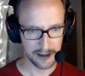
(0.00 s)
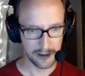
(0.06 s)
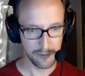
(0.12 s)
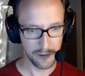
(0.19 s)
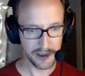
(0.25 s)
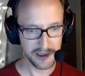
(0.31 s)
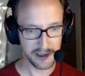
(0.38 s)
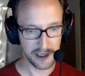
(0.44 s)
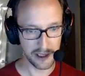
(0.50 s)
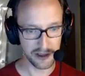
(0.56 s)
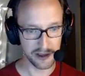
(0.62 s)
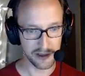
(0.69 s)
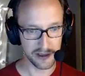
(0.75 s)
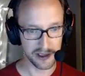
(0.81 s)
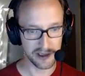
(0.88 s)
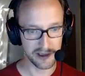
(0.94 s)
It wasn't
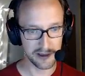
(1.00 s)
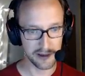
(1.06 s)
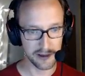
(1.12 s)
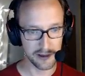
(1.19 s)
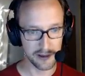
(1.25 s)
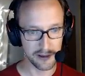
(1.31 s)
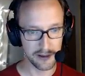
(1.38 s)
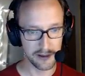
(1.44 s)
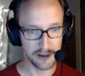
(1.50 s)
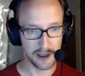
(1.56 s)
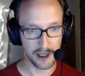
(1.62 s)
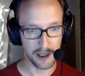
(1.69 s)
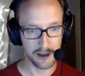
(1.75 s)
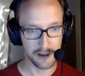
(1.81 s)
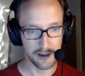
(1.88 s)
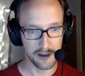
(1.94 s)
actually just,
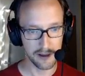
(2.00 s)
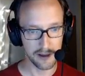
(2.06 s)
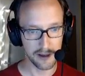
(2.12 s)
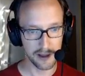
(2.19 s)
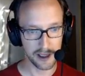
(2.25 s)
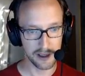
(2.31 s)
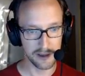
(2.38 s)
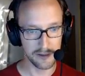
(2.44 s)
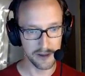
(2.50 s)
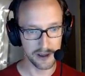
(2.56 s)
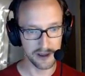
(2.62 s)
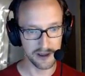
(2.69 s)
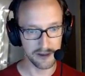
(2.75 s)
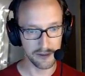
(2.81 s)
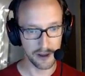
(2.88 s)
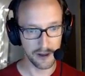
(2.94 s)
I could do
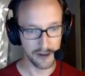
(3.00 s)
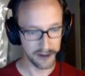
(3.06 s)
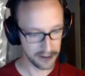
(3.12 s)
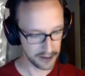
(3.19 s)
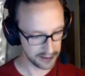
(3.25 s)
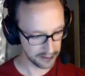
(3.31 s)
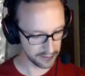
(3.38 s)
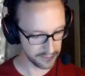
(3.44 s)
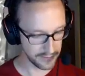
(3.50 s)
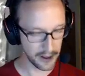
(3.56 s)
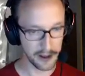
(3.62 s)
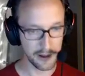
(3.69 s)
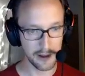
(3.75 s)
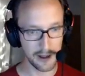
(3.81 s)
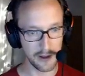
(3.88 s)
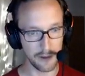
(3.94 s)
this as well. So that's all
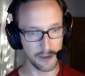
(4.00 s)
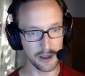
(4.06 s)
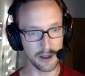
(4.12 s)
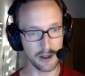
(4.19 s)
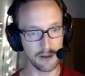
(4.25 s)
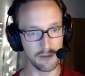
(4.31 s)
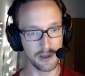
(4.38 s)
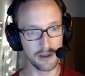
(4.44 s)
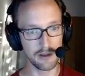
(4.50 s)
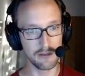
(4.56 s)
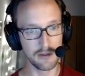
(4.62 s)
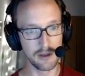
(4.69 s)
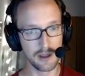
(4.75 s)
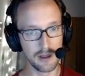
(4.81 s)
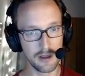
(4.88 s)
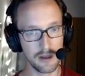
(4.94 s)
fine. And then we go and we do
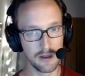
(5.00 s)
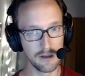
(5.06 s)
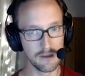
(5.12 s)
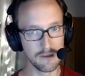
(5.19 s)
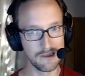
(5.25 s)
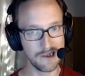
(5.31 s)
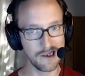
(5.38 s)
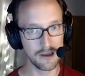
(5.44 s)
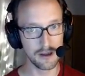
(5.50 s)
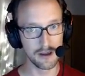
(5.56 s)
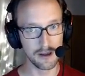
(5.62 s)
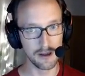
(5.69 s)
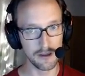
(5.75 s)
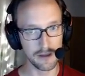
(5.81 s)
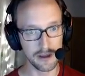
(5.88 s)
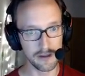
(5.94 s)
that,
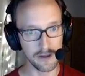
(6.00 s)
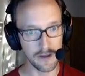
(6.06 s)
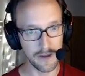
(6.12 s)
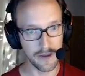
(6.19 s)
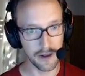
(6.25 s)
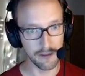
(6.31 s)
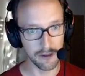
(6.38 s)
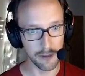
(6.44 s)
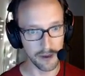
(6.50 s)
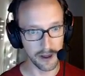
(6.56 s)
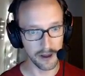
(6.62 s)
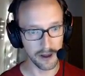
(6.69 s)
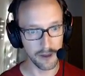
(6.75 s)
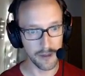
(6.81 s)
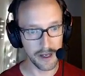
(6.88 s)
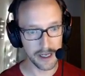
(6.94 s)
and then we do the thing, we bring
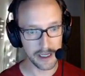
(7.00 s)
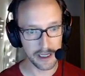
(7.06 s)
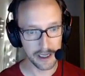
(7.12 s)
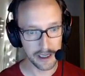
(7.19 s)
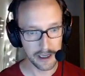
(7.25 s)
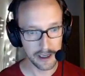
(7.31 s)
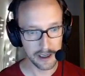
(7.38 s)
it all back.